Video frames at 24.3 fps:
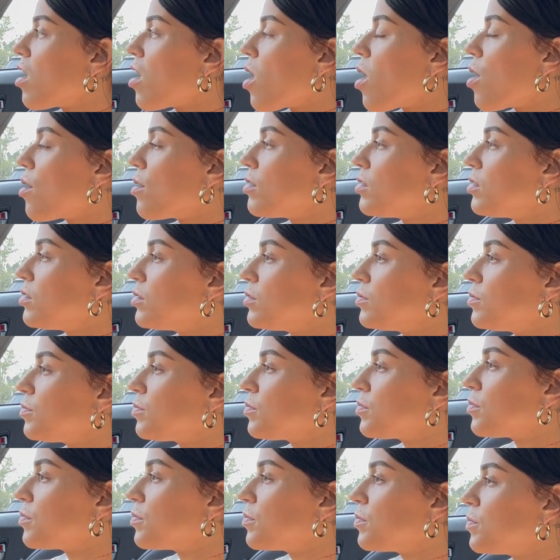
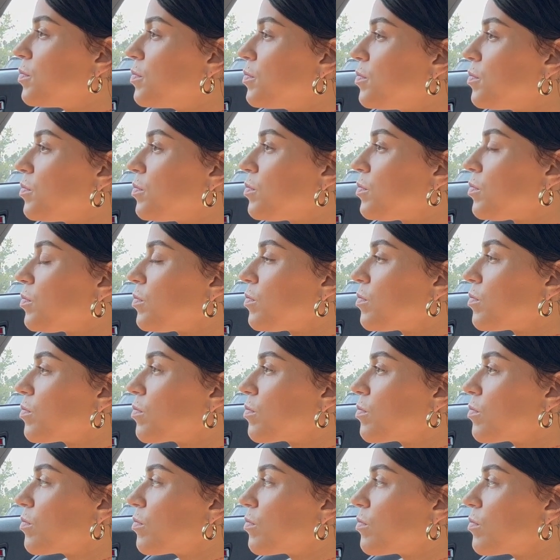
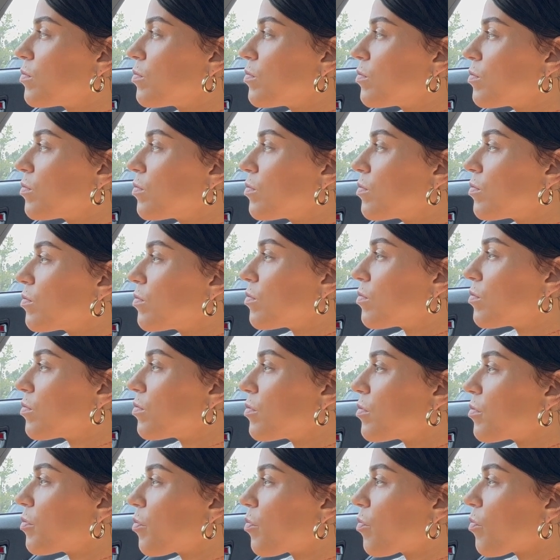
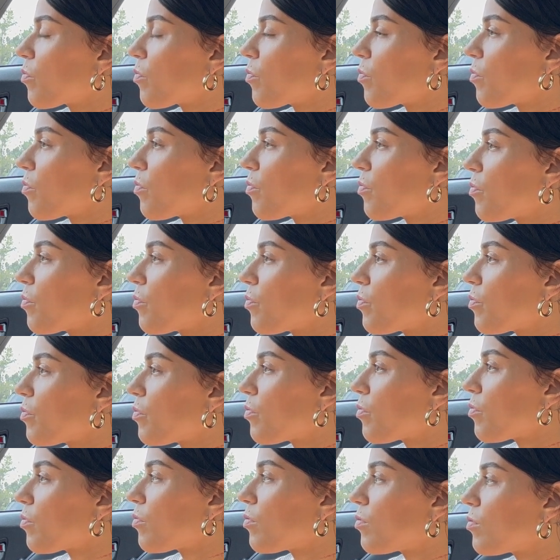
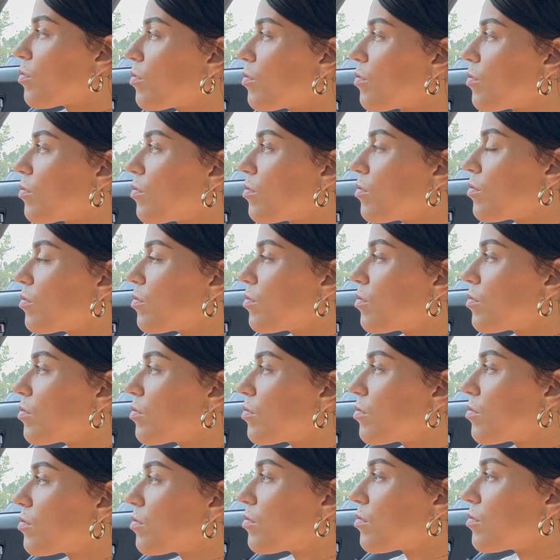
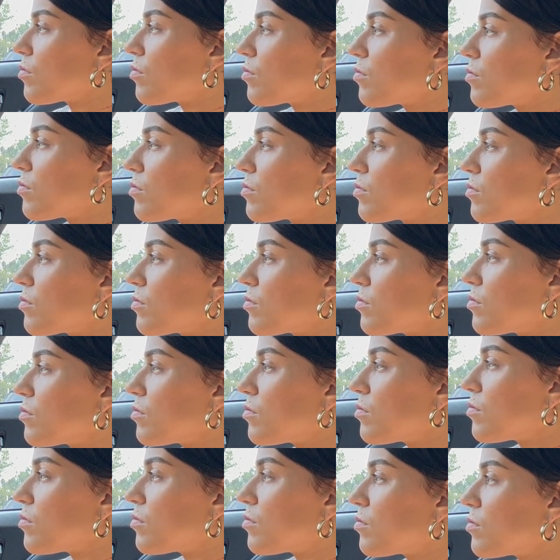
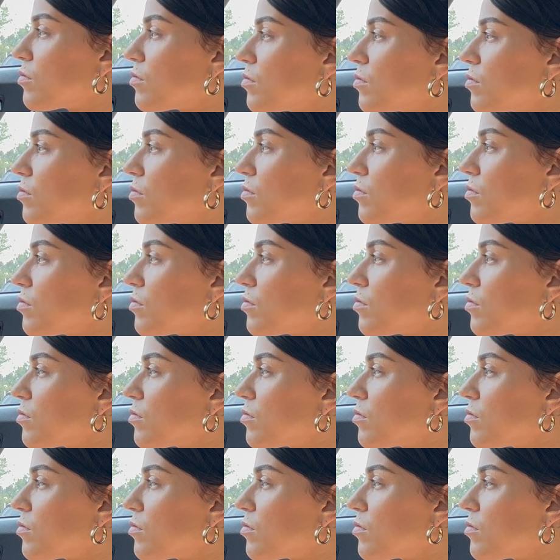The person shown says nothing.